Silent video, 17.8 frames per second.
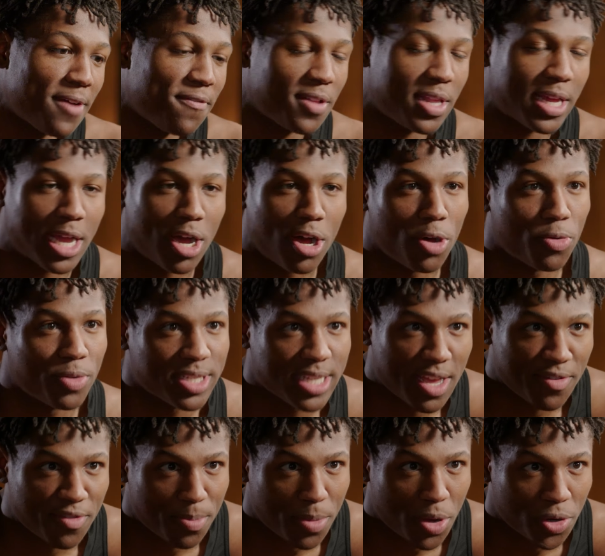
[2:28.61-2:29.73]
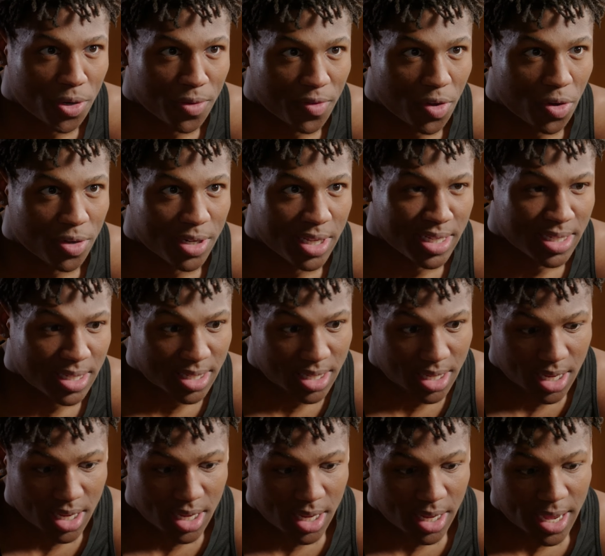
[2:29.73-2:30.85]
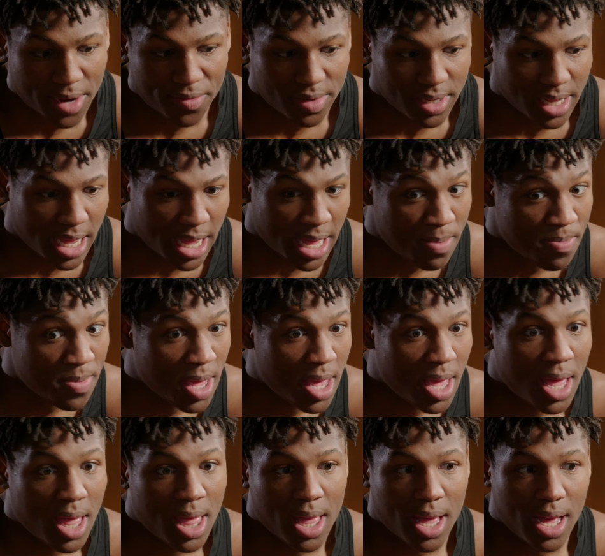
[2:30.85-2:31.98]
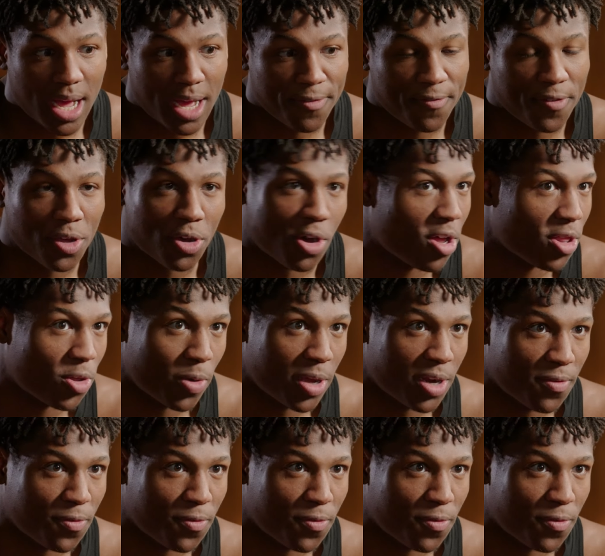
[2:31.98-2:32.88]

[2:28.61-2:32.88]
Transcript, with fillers: I feel like I always have a motive going into uh, every game. Uh, I feel all the way